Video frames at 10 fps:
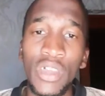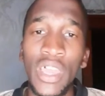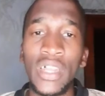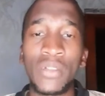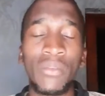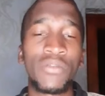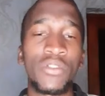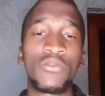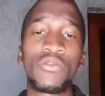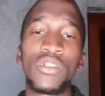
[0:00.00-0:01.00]
And my
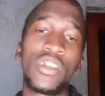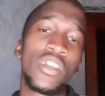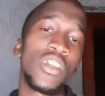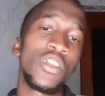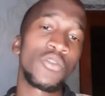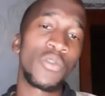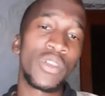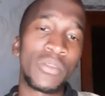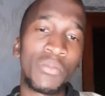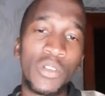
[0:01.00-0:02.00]
future, it's
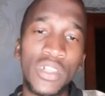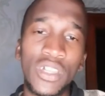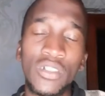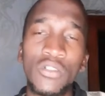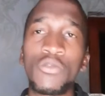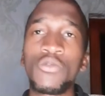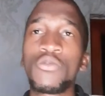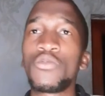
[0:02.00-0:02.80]
always important to